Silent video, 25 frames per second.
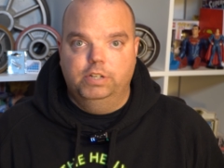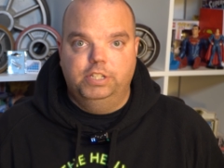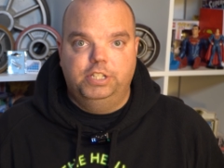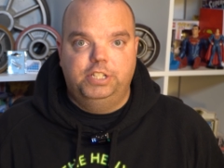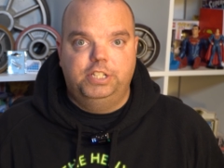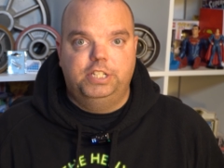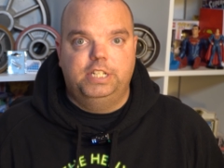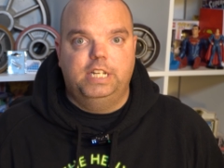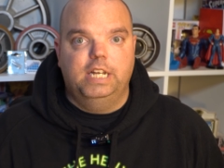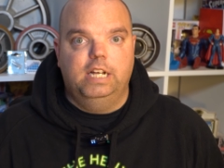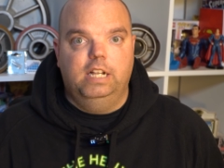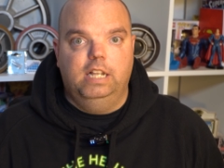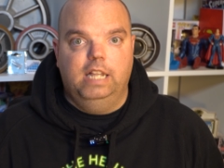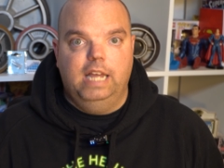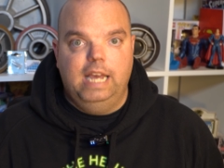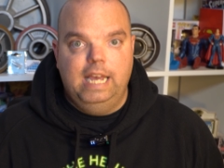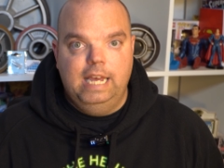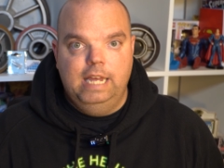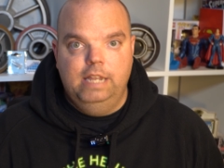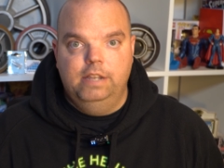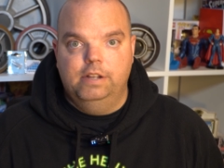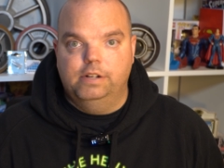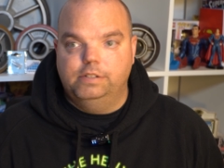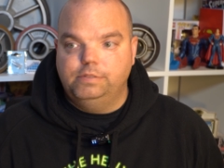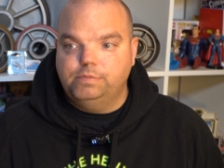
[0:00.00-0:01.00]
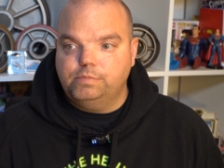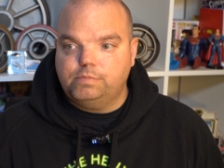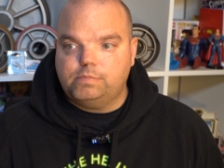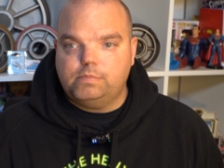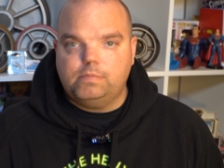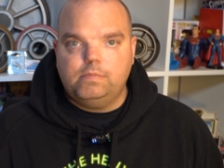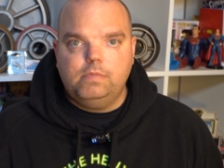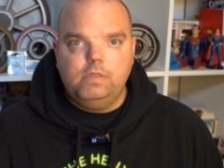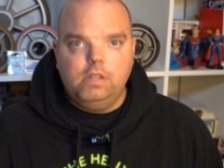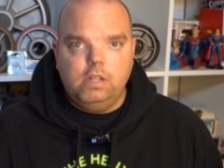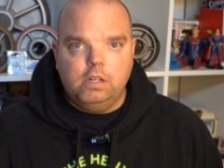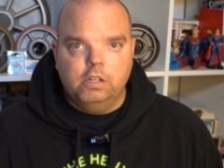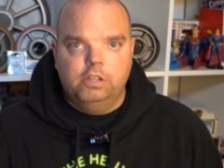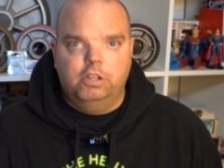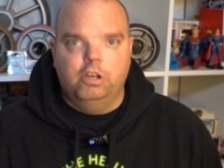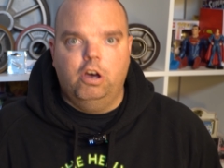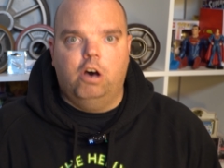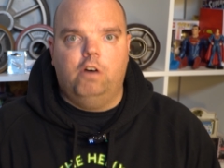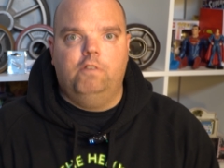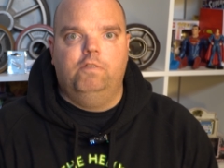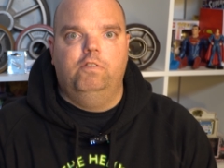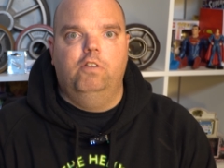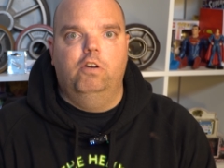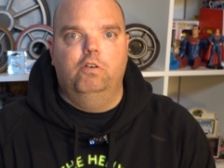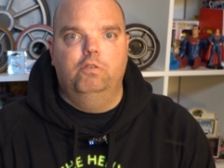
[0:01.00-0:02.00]
is still in the
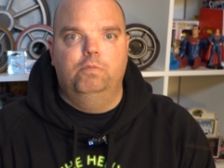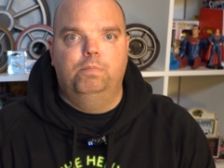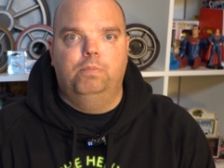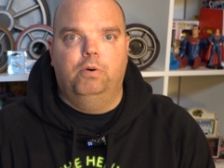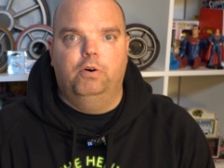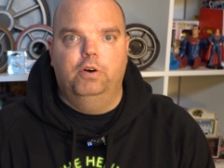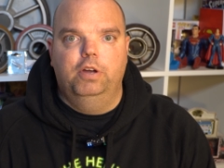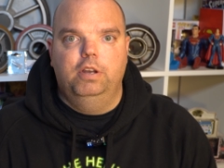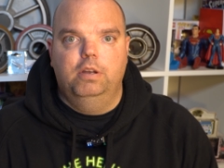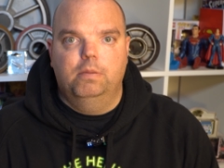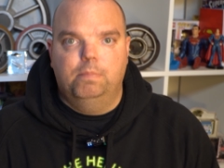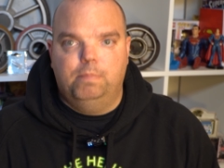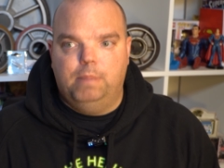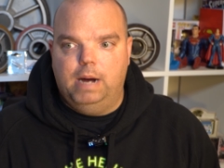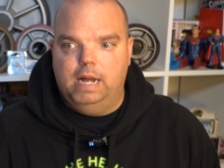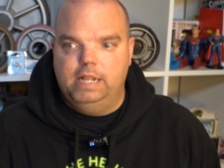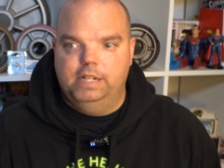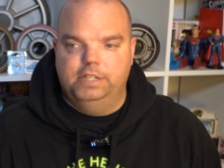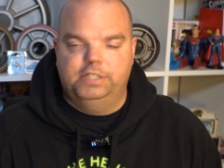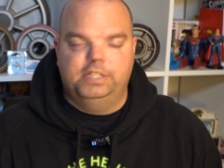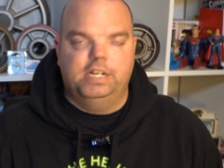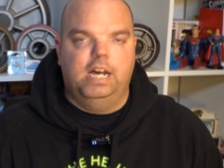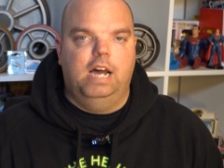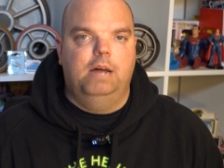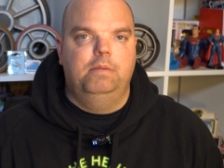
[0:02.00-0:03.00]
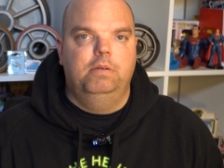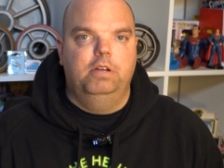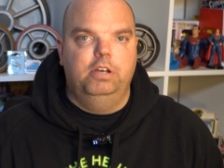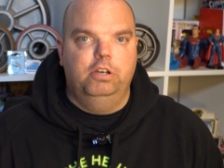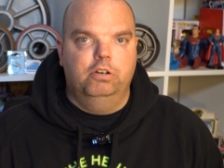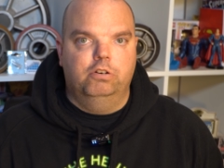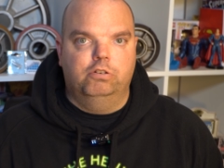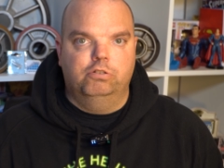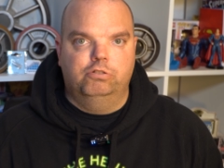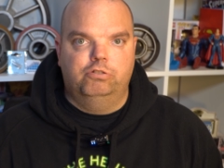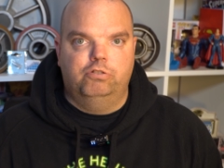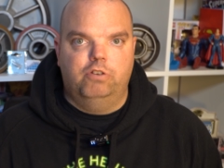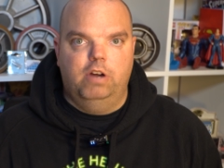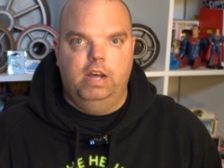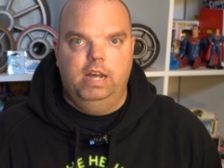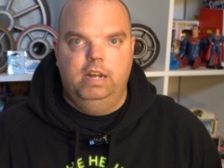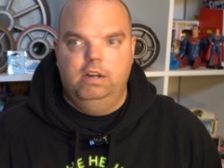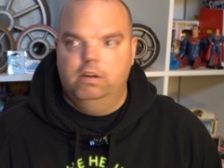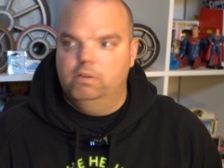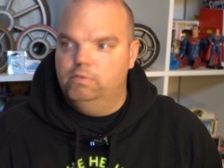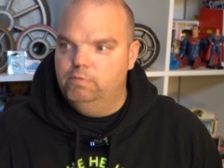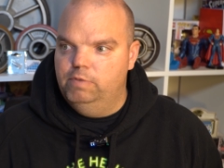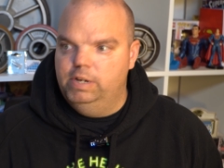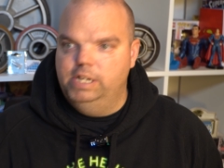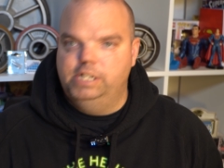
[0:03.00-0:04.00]
offload point by the time that your
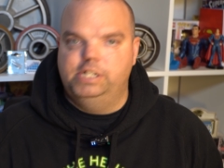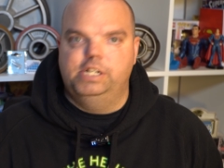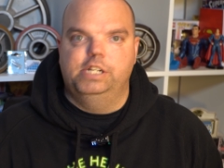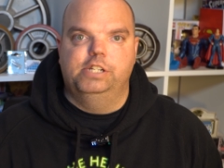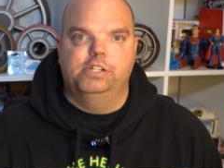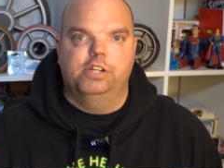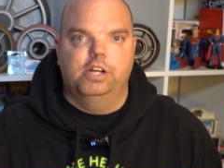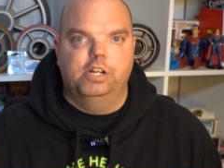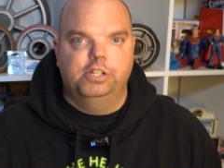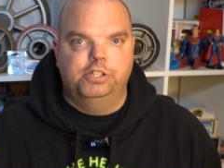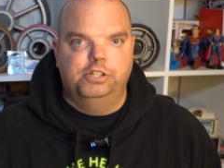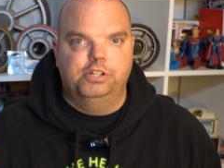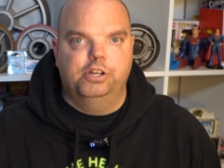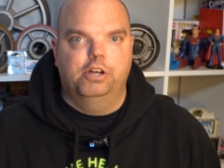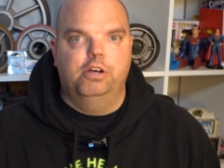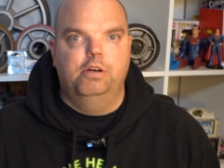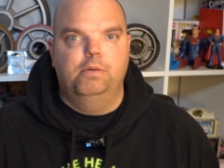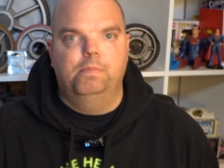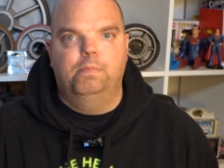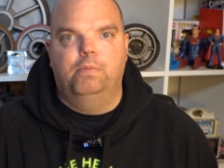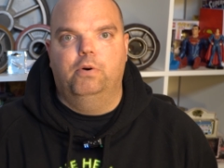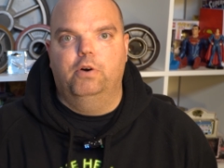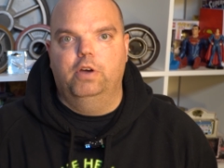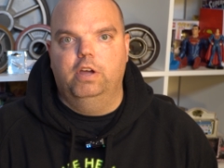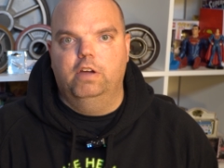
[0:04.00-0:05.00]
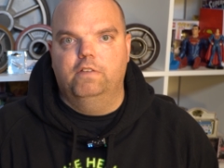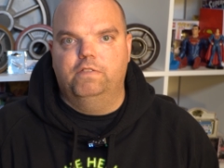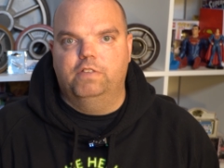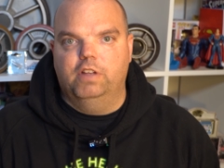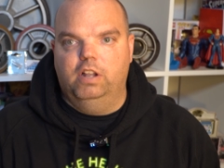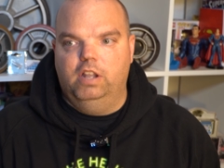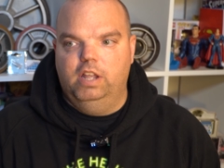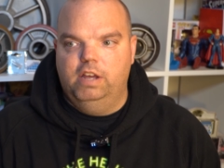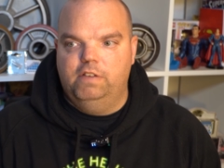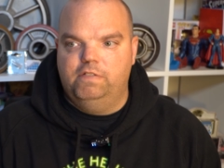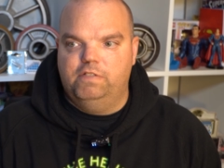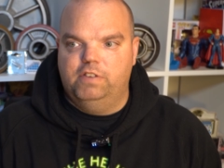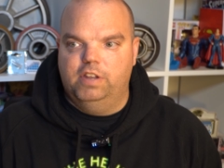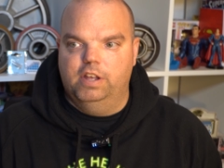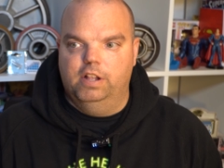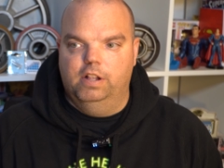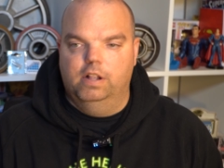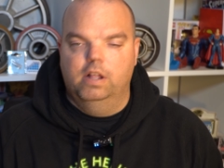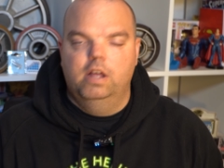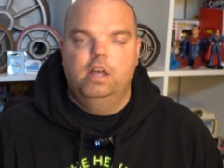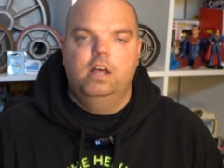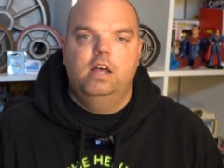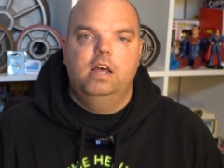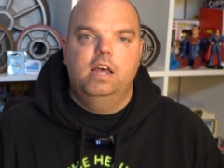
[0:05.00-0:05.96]
train reaches a certain point of the lift hill.